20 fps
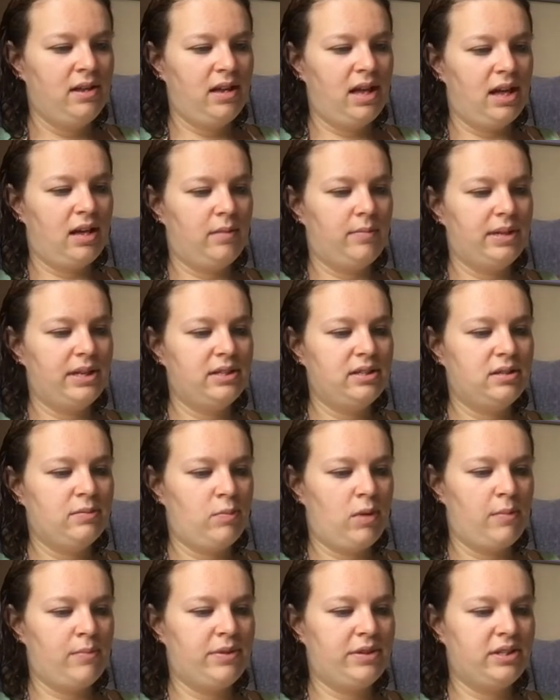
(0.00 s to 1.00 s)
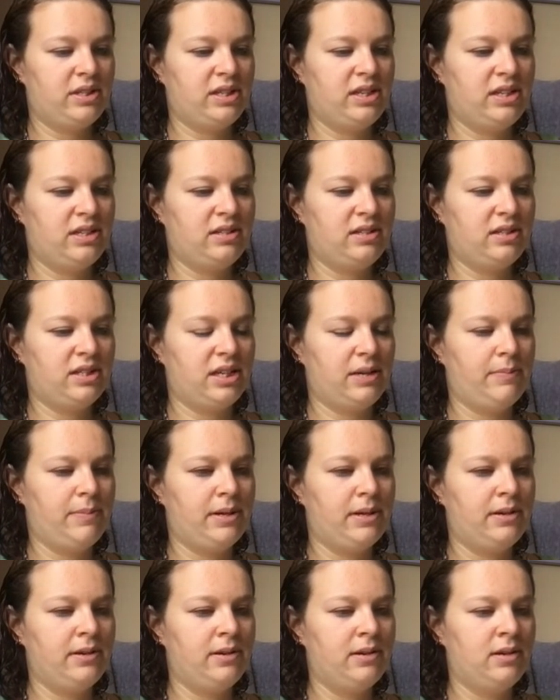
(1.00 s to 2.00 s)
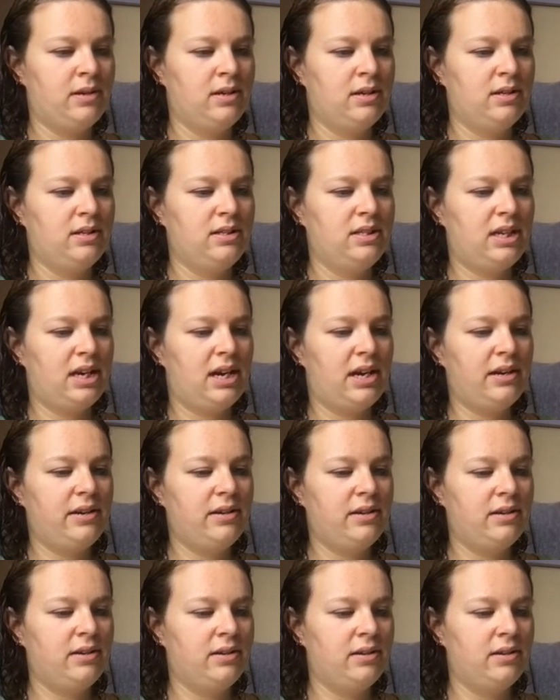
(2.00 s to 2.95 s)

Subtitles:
Albus mumbles in his sleep. Dad?